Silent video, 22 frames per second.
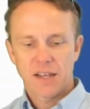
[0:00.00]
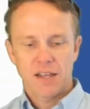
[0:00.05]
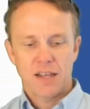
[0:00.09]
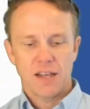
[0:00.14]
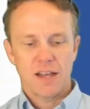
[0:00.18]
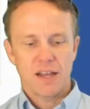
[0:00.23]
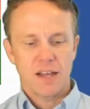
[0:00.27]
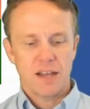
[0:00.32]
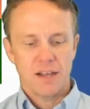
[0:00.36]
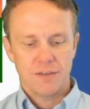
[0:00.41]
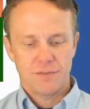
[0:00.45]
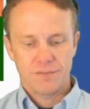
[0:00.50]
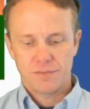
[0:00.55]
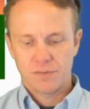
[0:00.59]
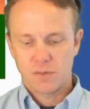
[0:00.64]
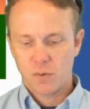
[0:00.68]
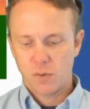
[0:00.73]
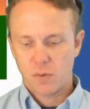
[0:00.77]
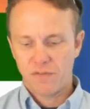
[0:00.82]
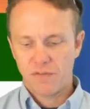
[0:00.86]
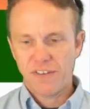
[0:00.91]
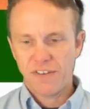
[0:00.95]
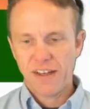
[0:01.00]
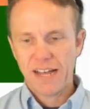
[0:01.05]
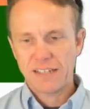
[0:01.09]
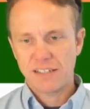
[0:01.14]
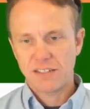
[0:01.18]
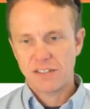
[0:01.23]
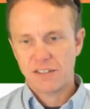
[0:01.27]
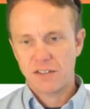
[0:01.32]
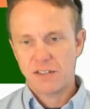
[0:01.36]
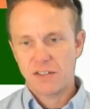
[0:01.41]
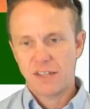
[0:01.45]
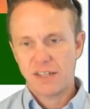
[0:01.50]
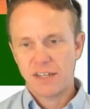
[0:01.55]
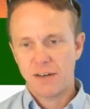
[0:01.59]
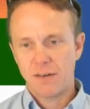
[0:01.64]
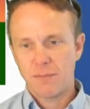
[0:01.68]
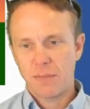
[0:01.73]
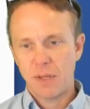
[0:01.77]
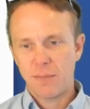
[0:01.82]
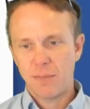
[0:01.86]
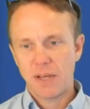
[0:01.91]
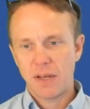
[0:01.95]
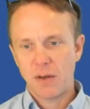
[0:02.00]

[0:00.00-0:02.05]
or faster than maybe I'd